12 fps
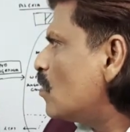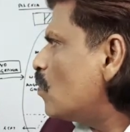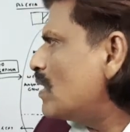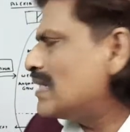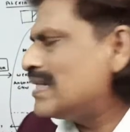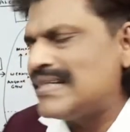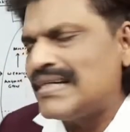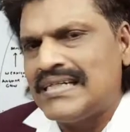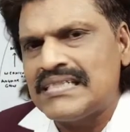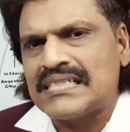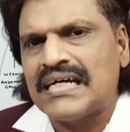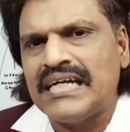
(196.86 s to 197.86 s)
When there's a
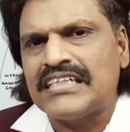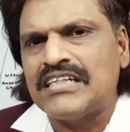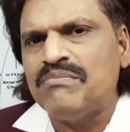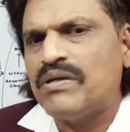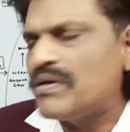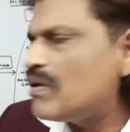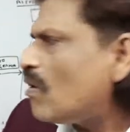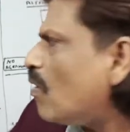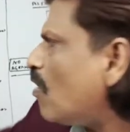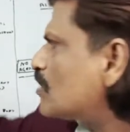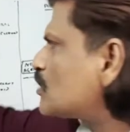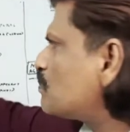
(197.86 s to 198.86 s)
disconnection between
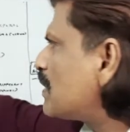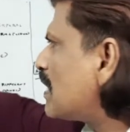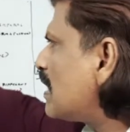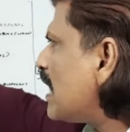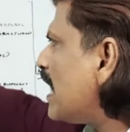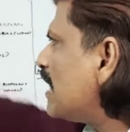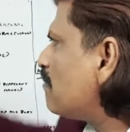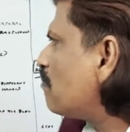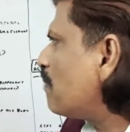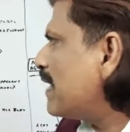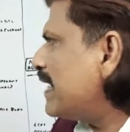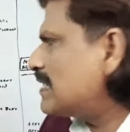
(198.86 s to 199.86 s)
occipital
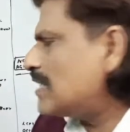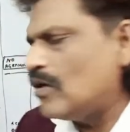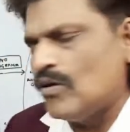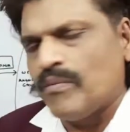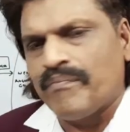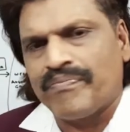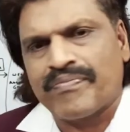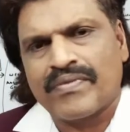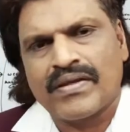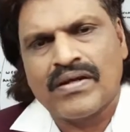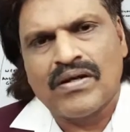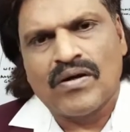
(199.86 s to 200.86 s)
and parietal lobe,
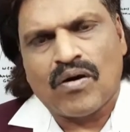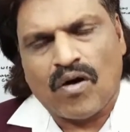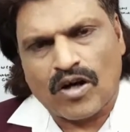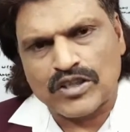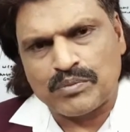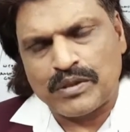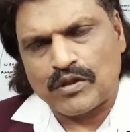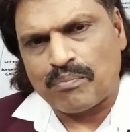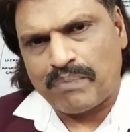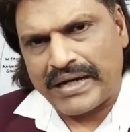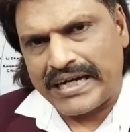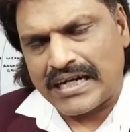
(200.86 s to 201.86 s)

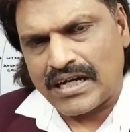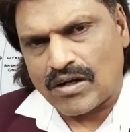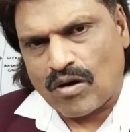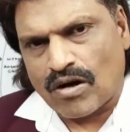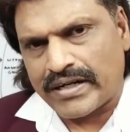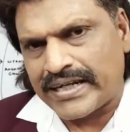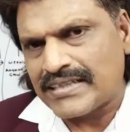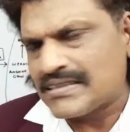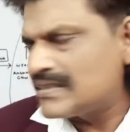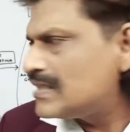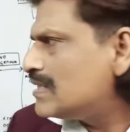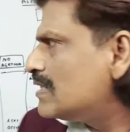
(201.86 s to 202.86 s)
occipitoparietal
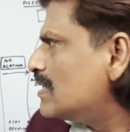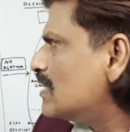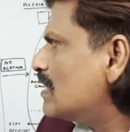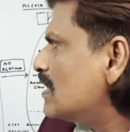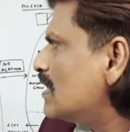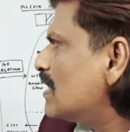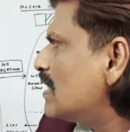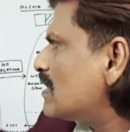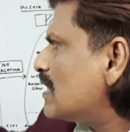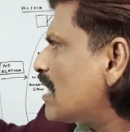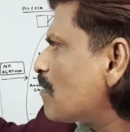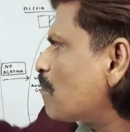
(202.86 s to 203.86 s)
cortex,
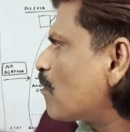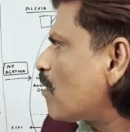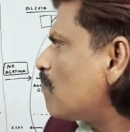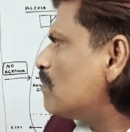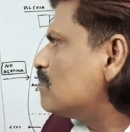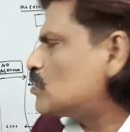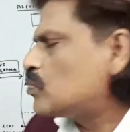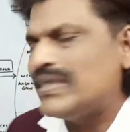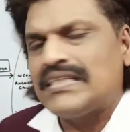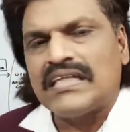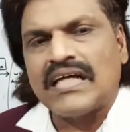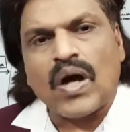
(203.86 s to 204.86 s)
there are problems
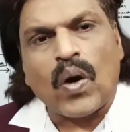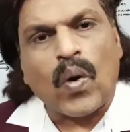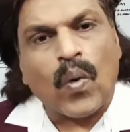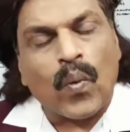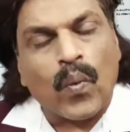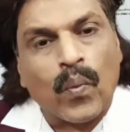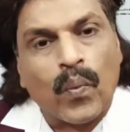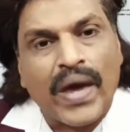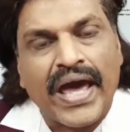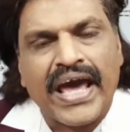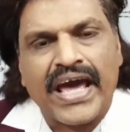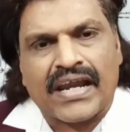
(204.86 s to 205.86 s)
with
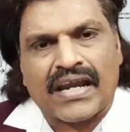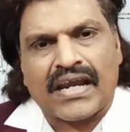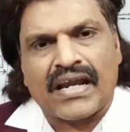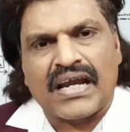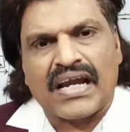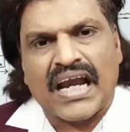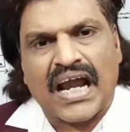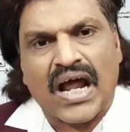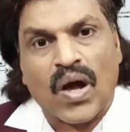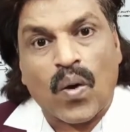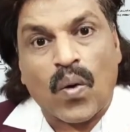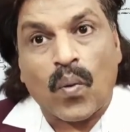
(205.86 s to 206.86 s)
where
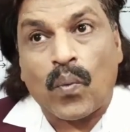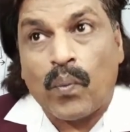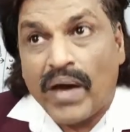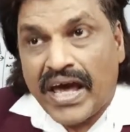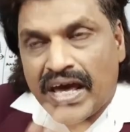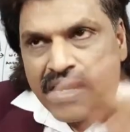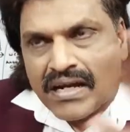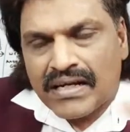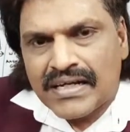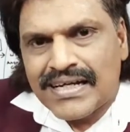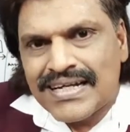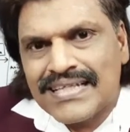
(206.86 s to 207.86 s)

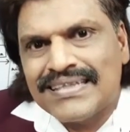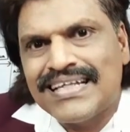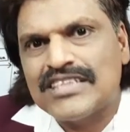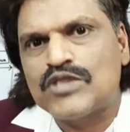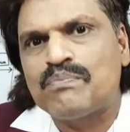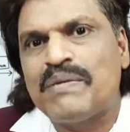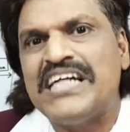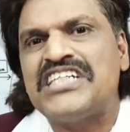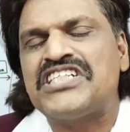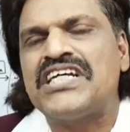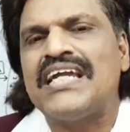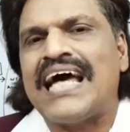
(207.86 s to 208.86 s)
the
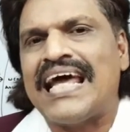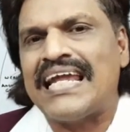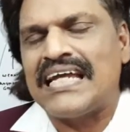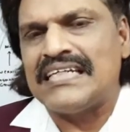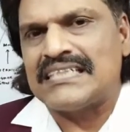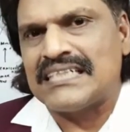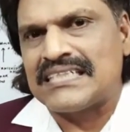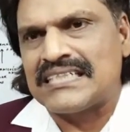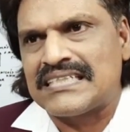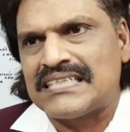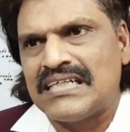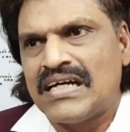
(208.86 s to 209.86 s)
spatial
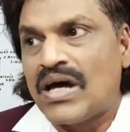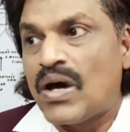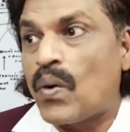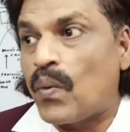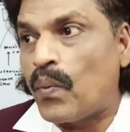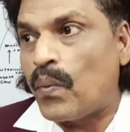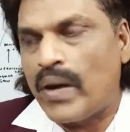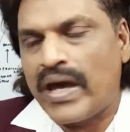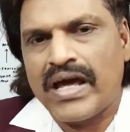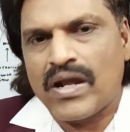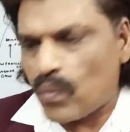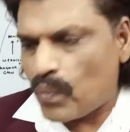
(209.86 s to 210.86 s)
analysis,
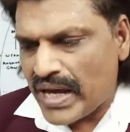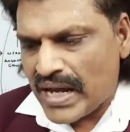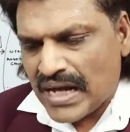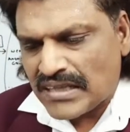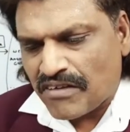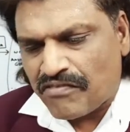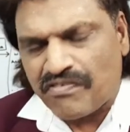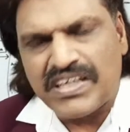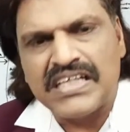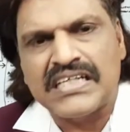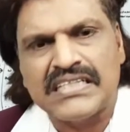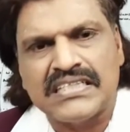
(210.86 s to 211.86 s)
where are the
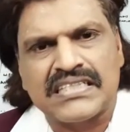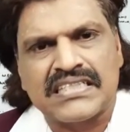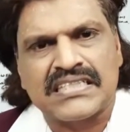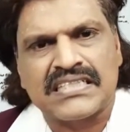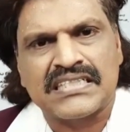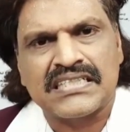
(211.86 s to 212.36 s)
fingers,